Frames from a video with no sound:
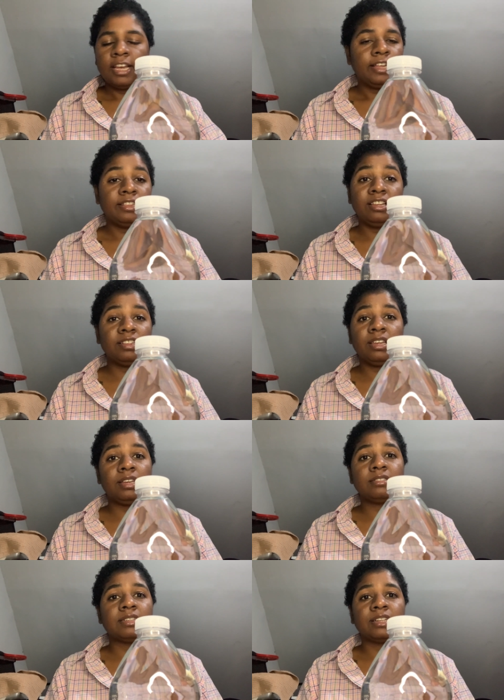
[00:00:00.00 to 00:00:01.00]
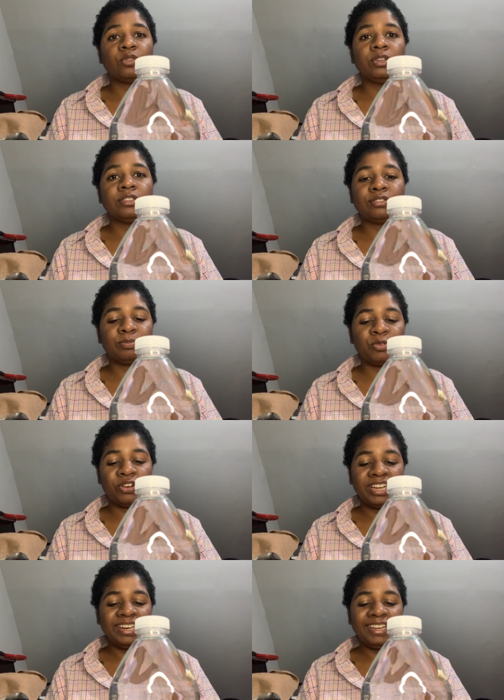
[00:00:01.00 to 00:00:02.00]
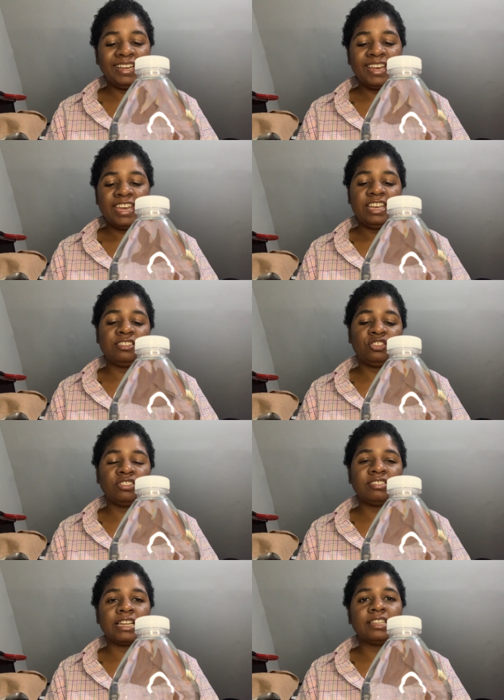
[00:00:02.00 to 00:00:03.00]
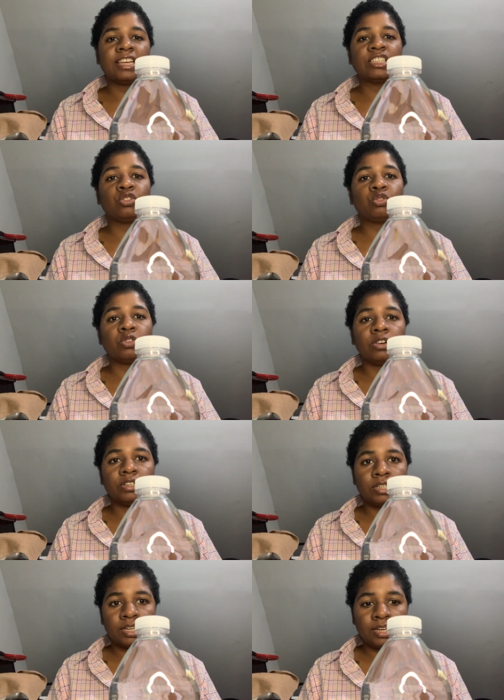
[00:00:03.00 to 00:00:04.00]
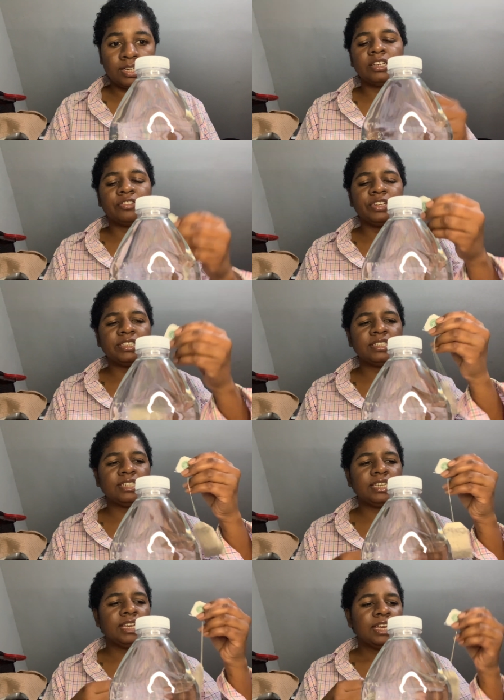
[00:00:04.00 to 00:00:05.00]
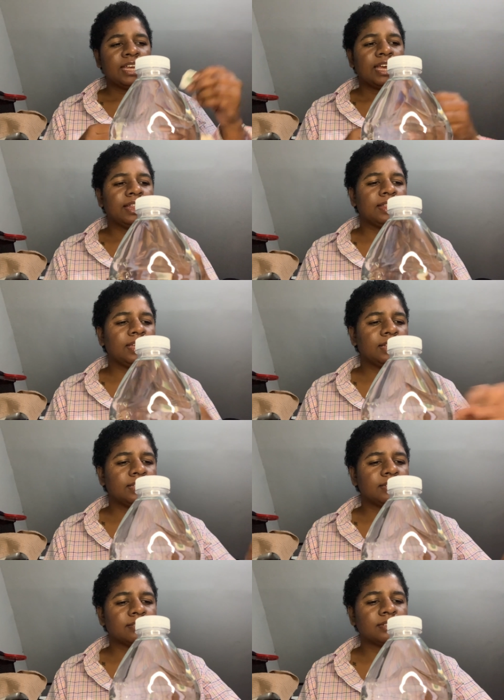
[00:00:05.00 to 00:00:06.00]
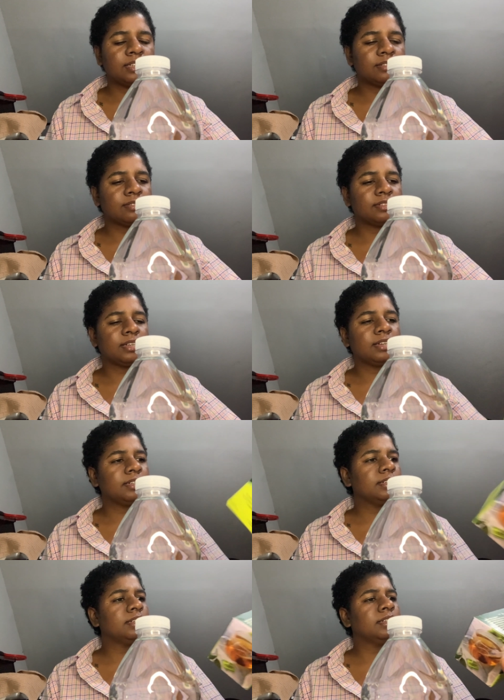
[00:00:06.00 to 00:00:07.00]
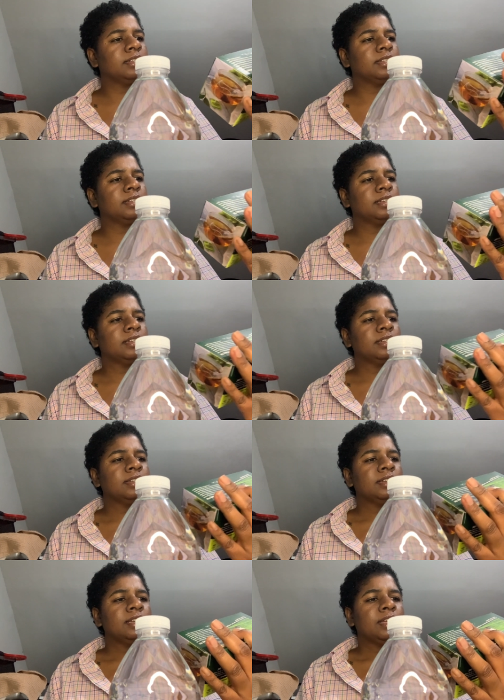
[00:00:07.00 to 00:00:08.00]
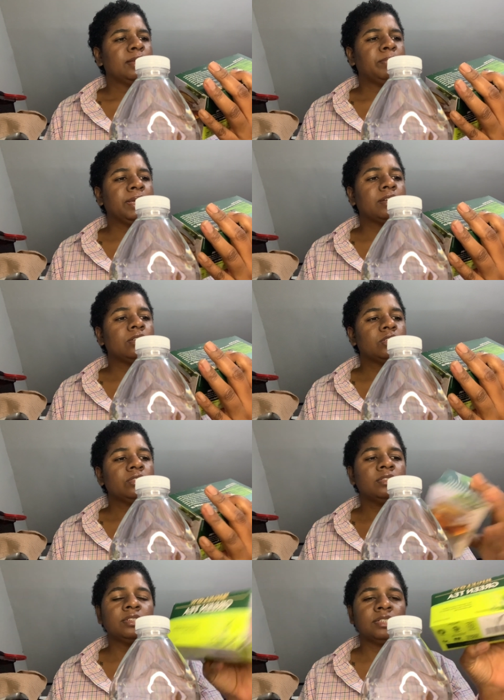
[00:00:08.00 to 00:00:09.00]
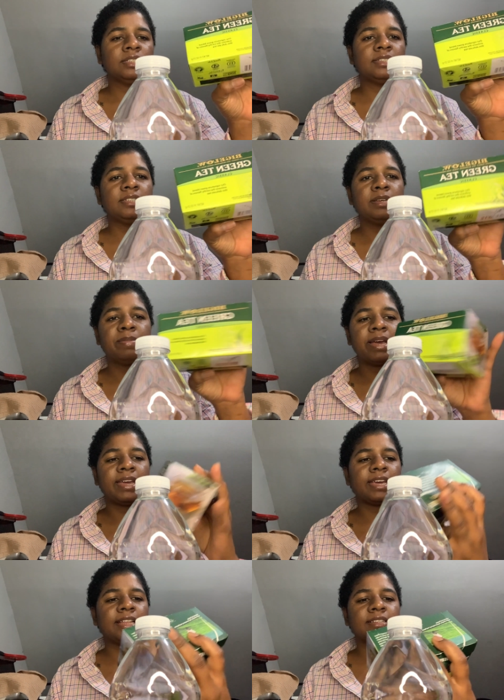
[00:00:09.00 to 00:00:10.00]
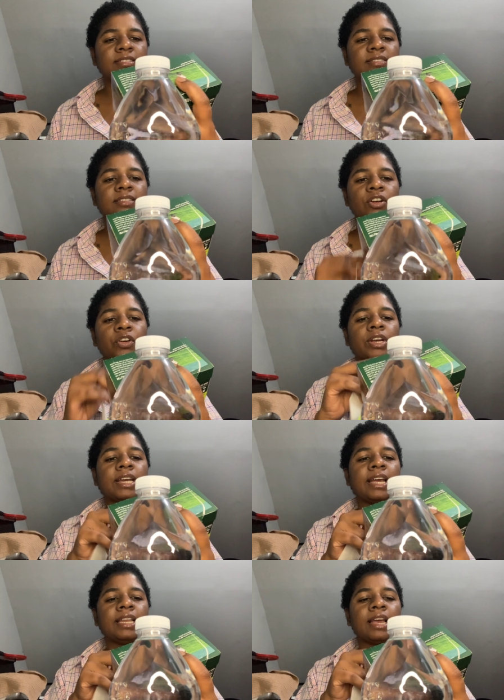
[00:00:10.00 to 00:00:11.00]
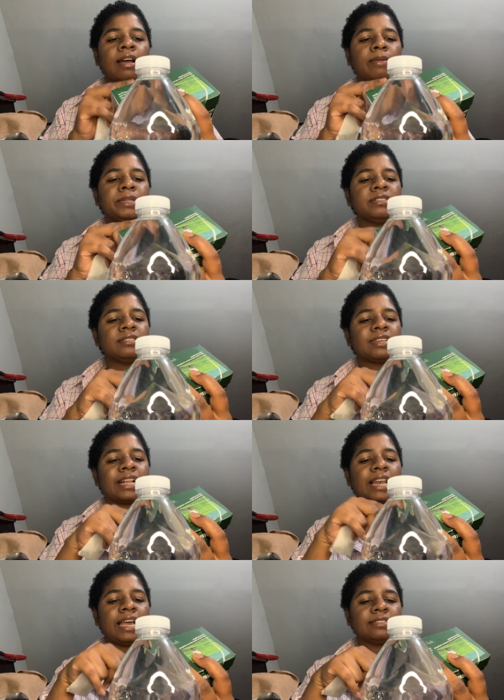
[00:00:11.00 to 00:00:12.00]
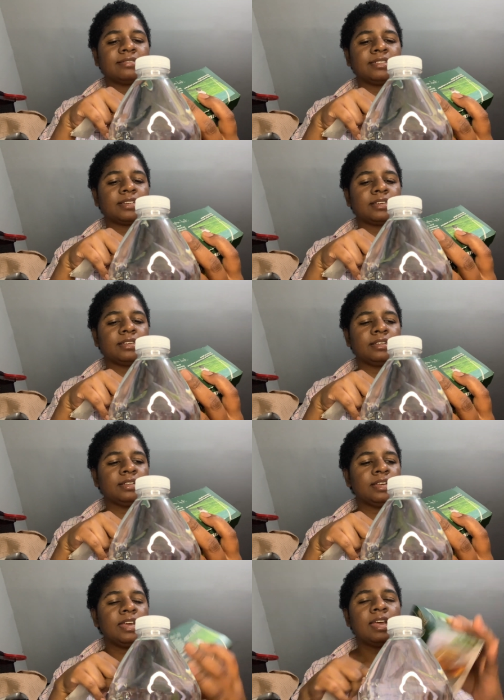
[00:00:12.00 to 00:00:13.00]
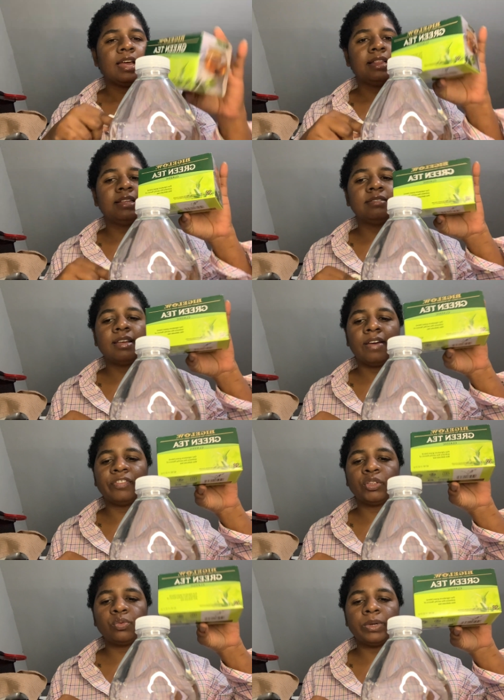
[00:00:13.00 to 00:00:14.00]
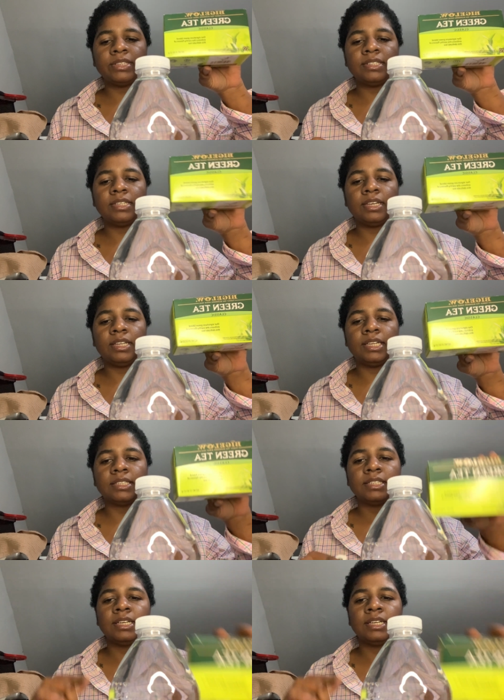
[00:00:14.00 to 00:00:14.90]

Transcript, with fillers: Nothing is not going to spoil. It's just that it gets stronger. The green tea, I think this is the Bigelow tea bag and this is the organ um this is a classic and this have 20 in it